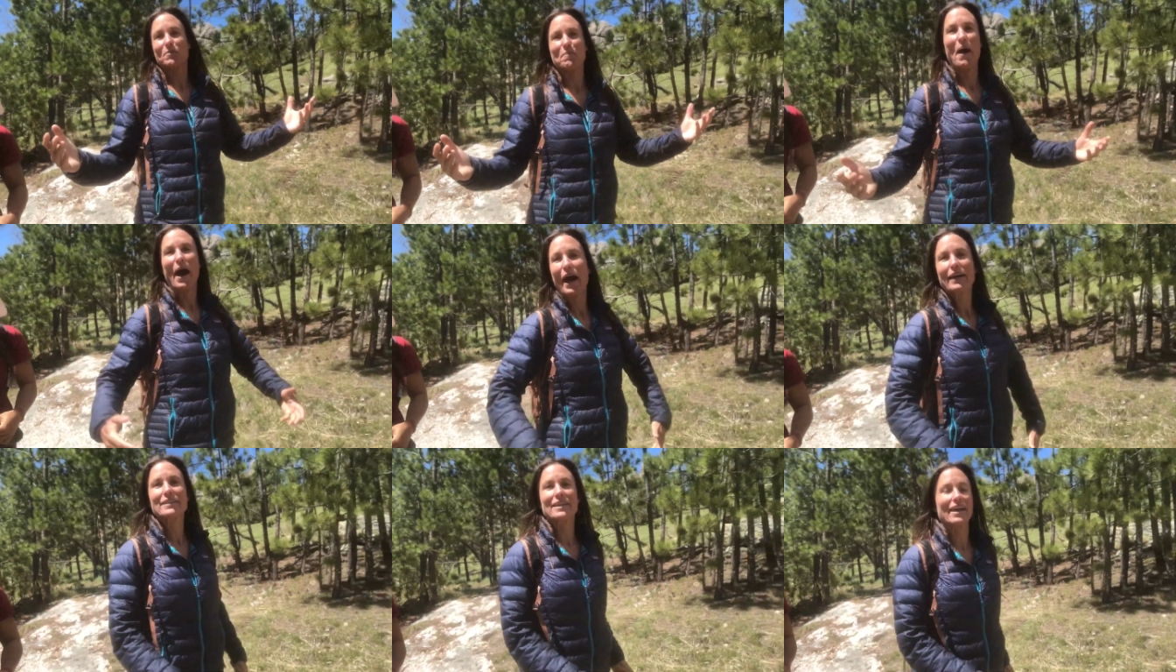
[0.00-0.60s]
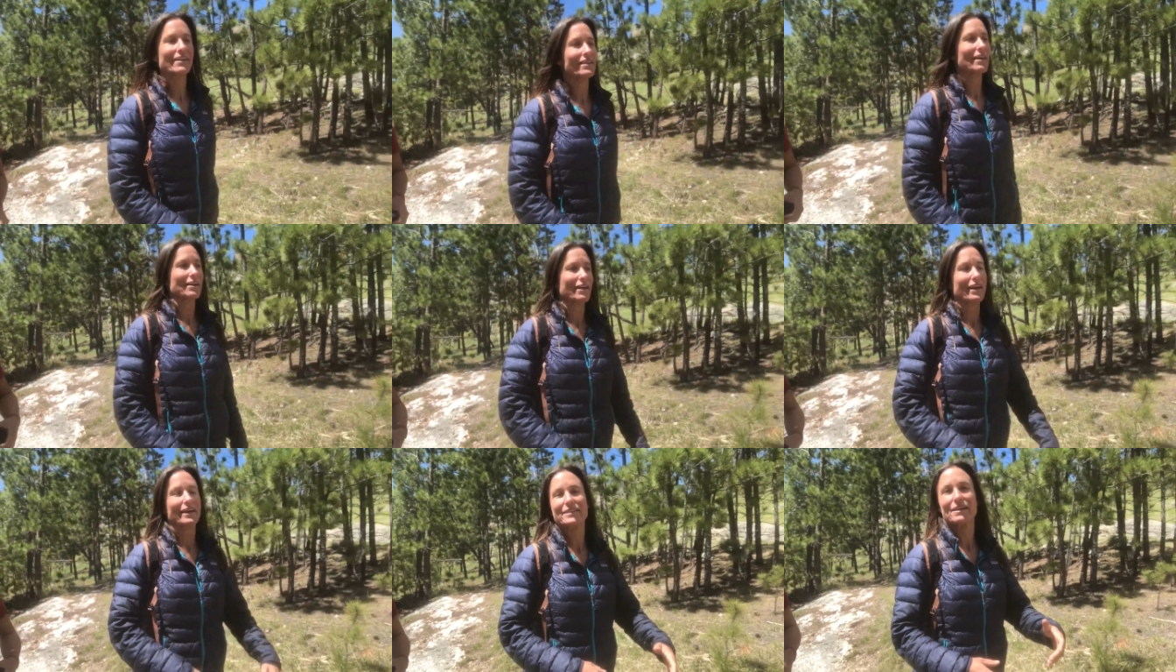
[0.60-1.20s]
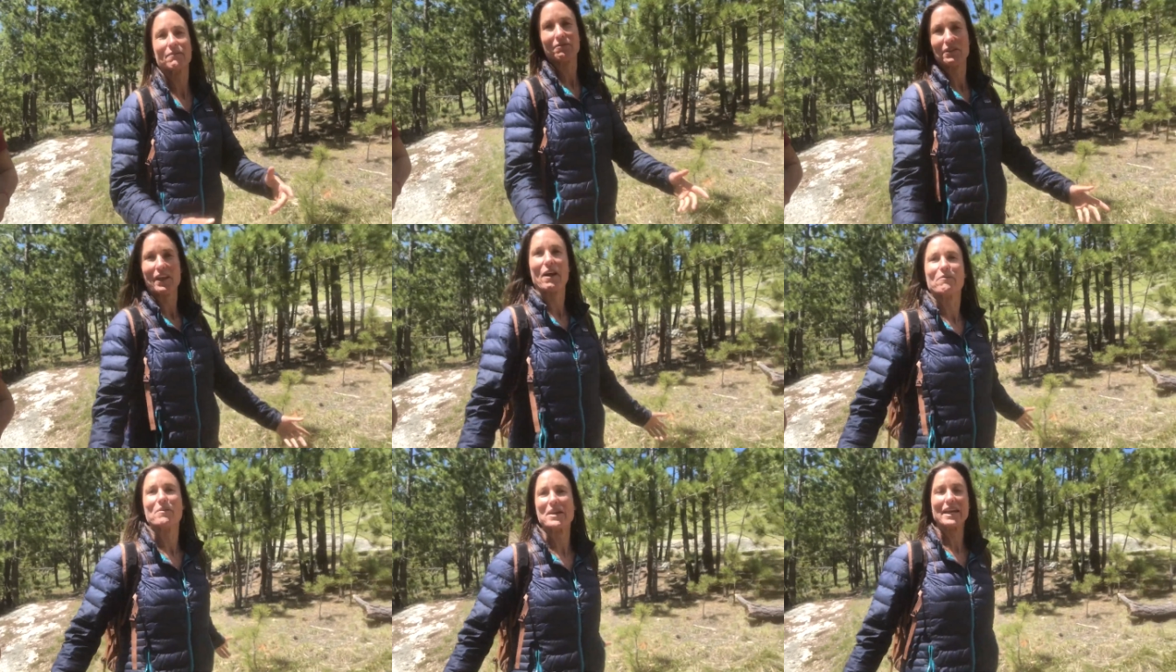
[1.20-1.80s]
are packed and then except for
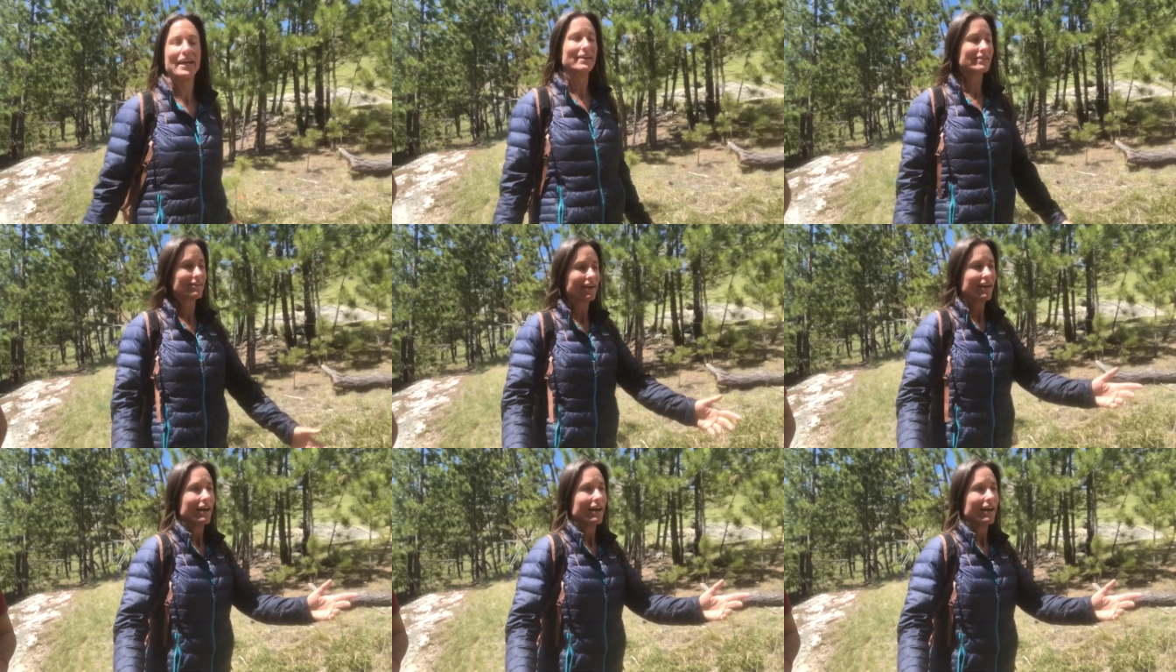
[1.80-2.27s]
that weekend